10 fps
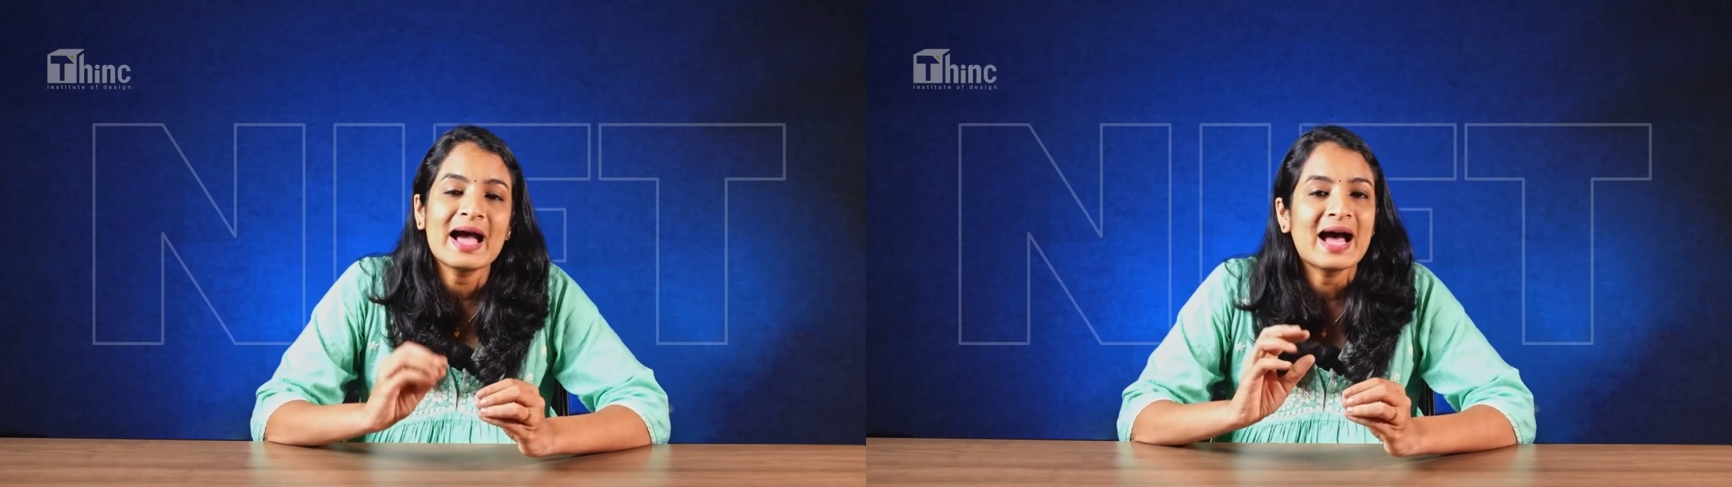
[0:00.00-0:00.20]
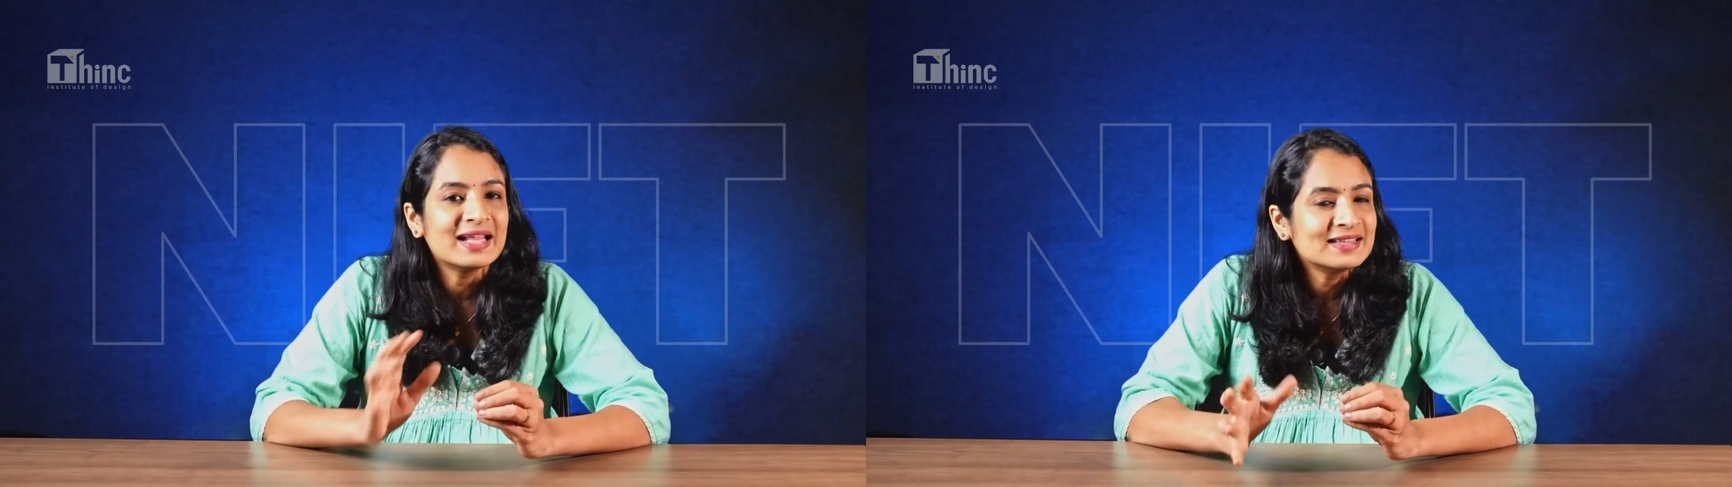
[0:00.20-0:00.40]

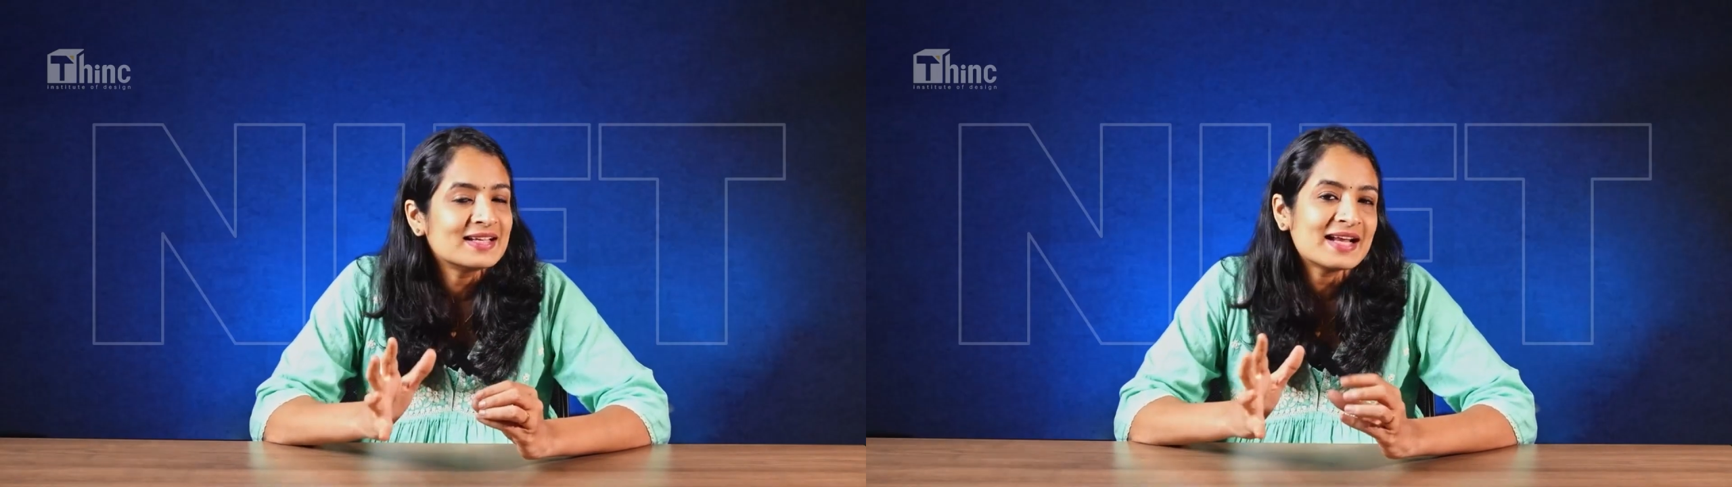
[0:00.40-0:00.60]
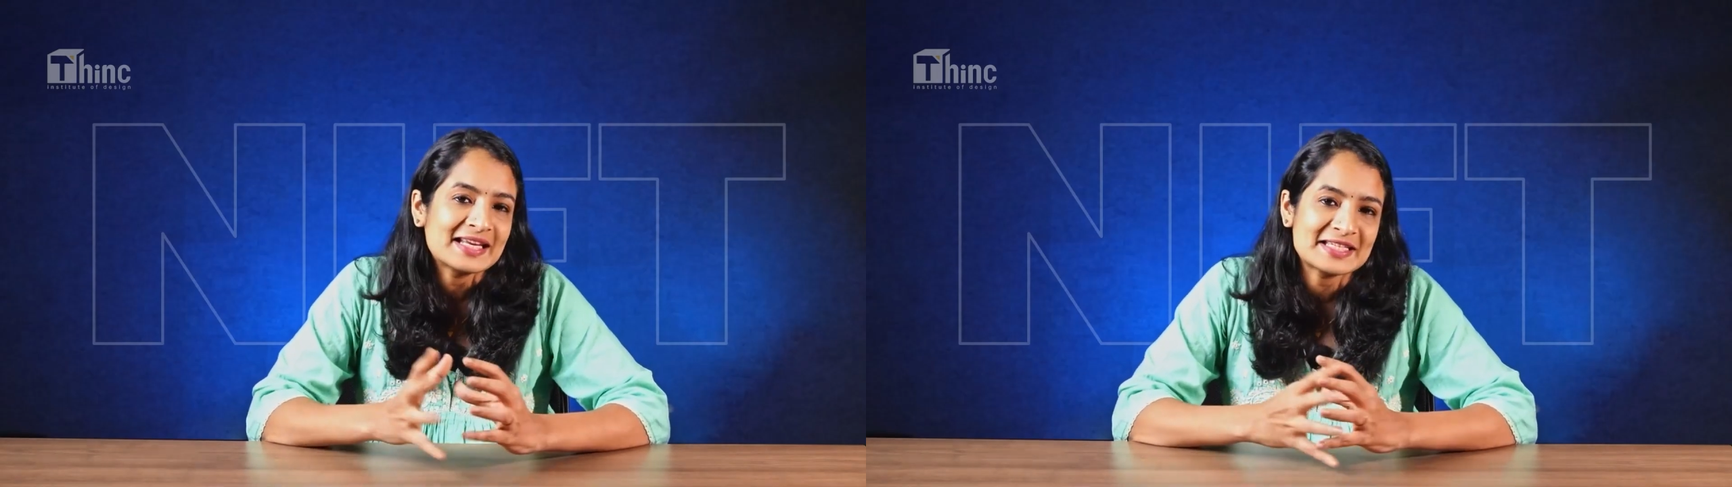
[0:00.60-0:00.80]
and the
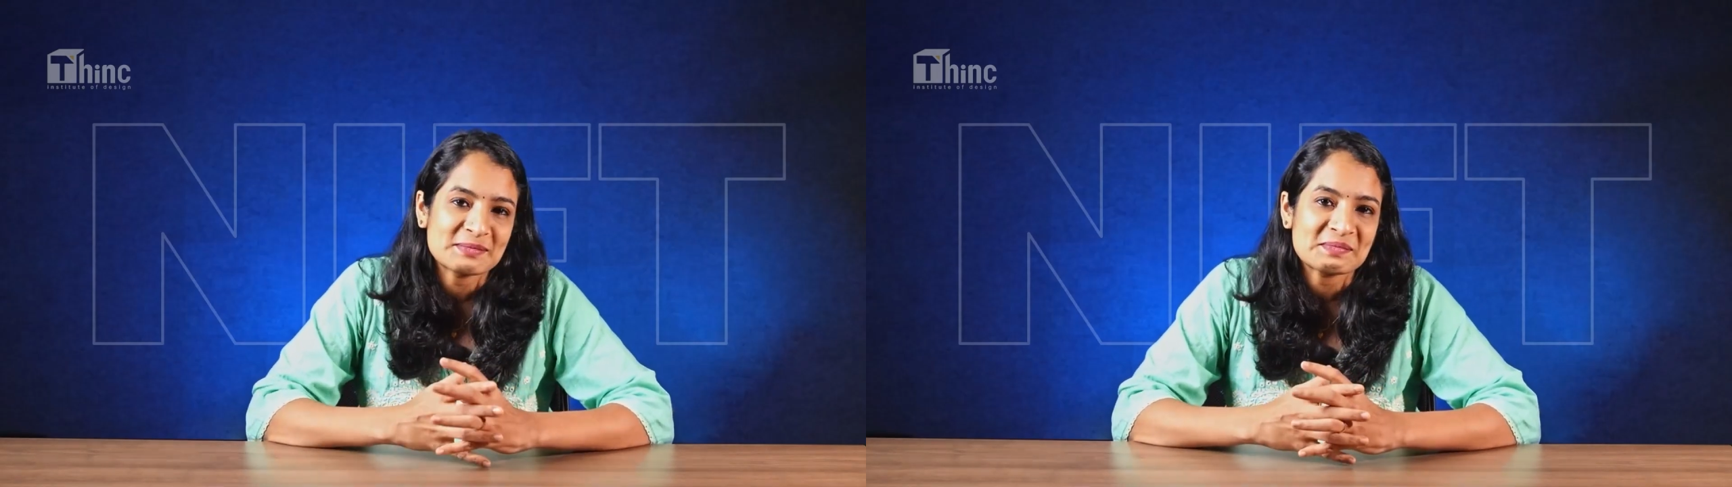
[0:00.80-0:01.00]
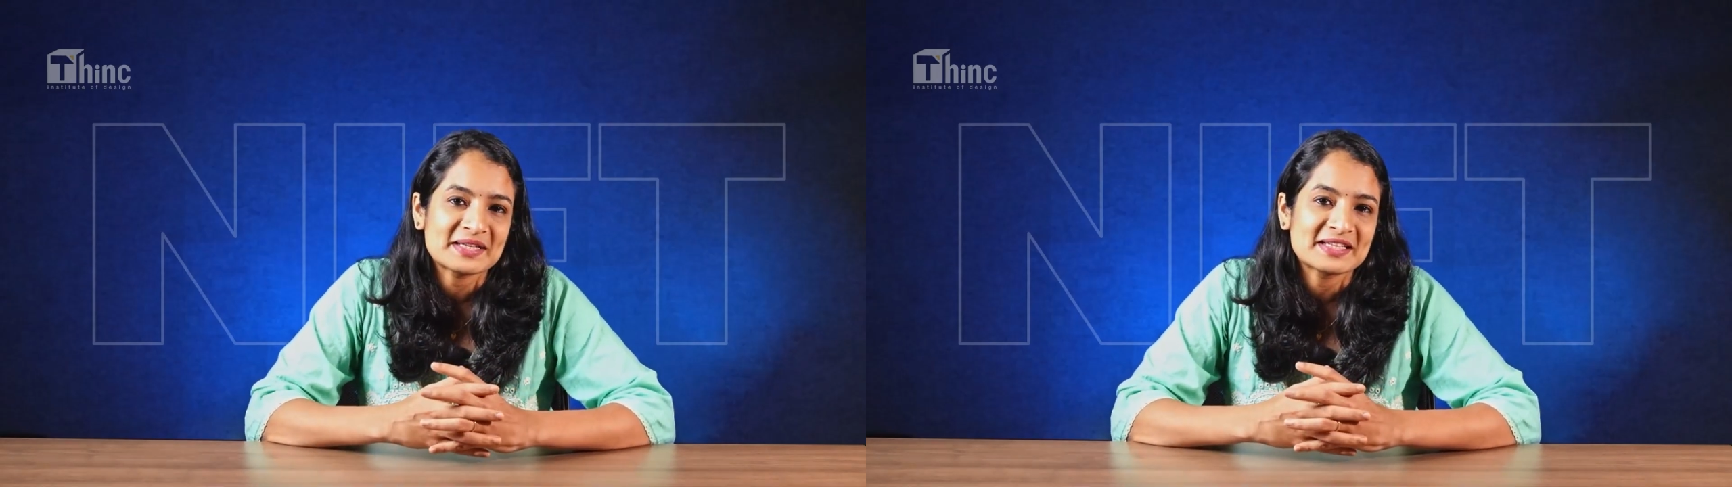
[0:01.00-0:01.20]
write-up.